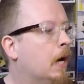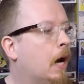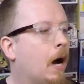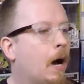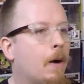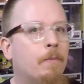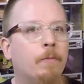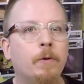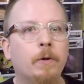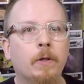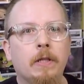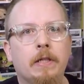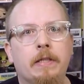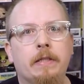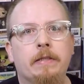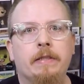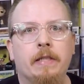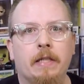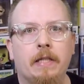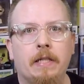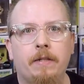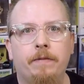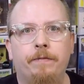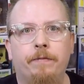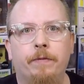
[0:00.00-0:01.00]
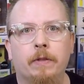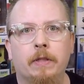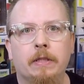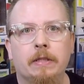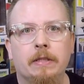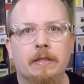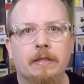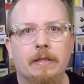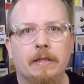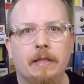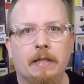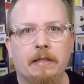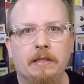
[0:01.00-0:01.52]
I'm really excited for this
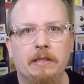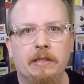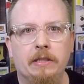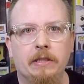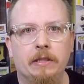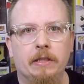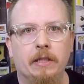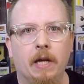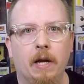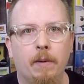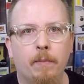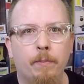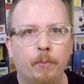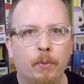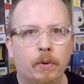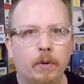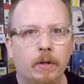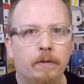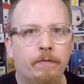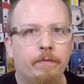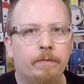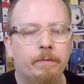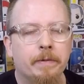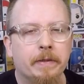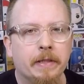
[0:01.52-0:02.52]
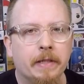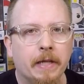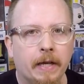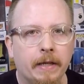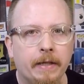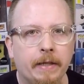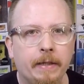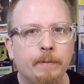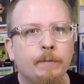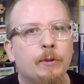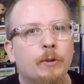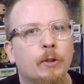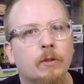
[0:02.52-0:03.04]
collection. I bought it from a guy
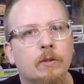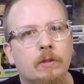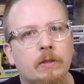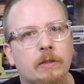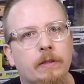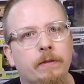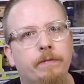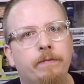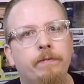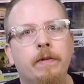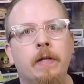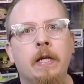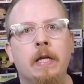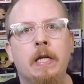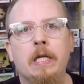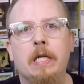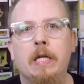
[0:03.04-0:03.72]
named Joseph.